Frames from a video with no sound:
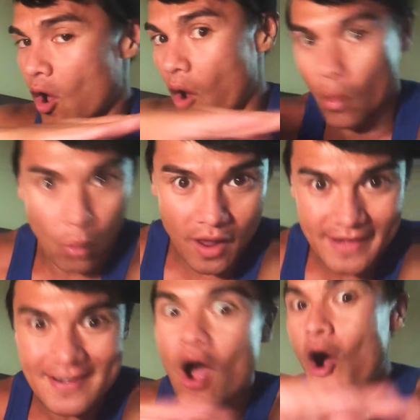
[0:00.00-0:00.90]
all
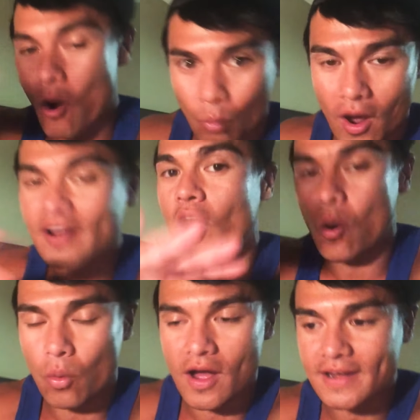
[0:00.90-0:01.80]
one, all one,
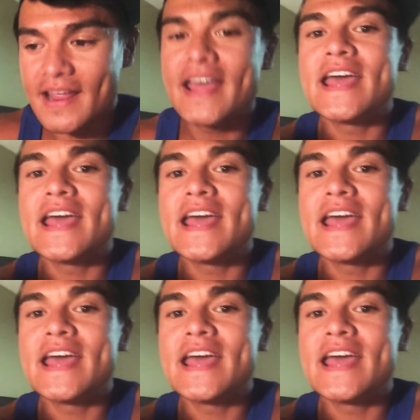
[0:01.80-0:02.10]
all one.